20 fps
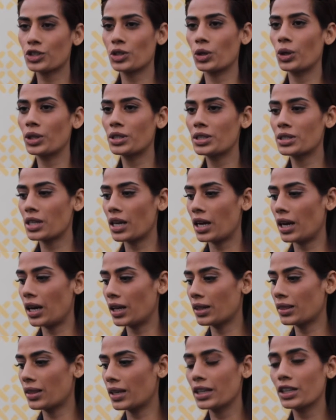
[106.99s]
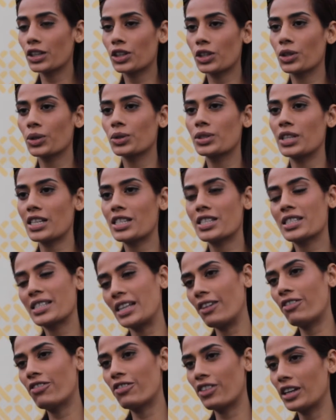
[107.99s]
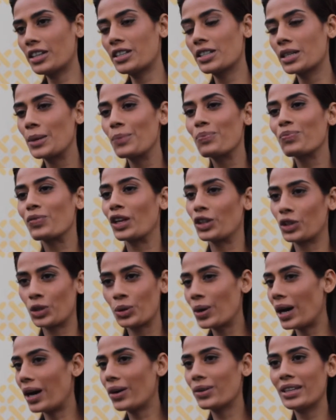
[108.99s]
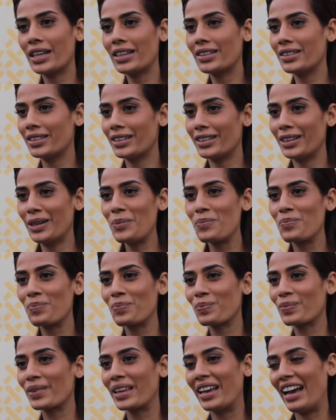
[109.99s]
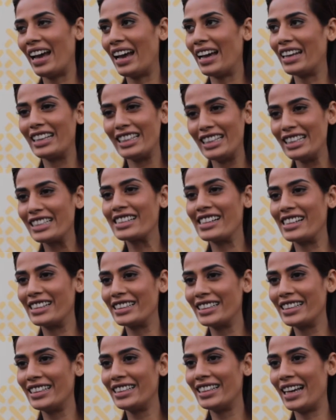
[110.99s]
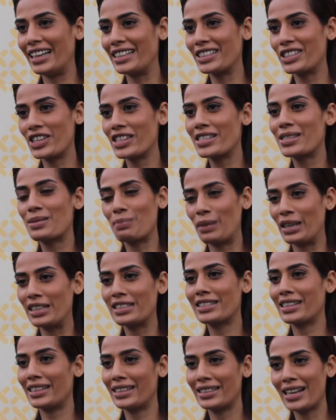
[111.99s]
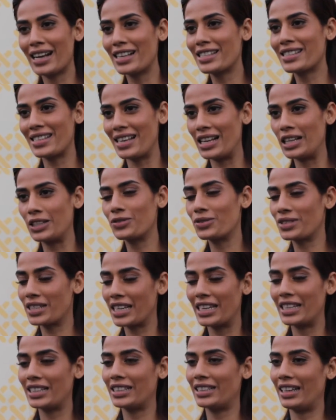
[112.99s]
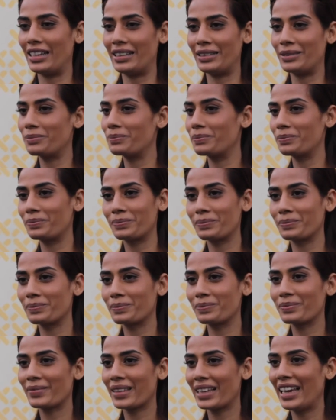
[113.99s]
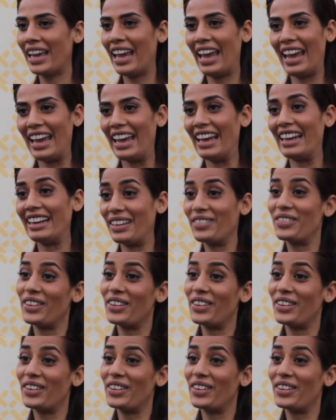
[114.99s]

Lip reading: So it's a thing that we just stay fit throughout the year and eat healthy and just maintain ourselves, skin and hair,